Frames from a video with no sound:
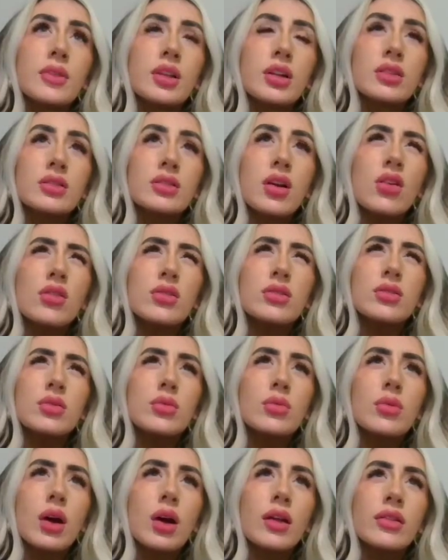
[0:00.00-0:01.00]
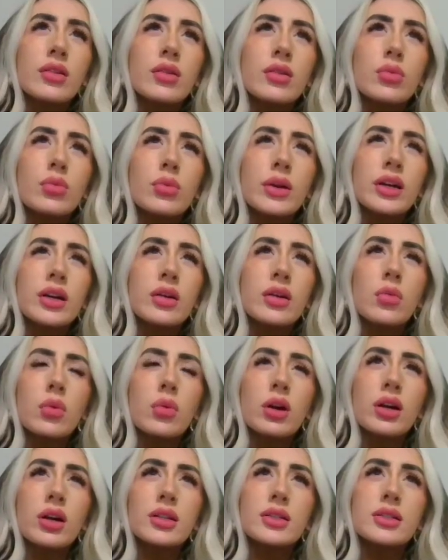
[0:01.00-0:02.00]
There's also other weird
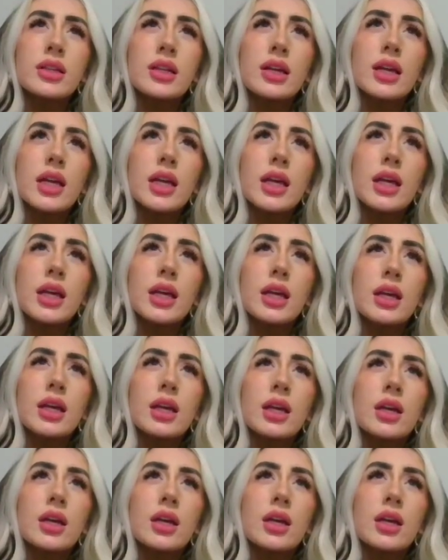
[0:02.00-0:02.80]
words like,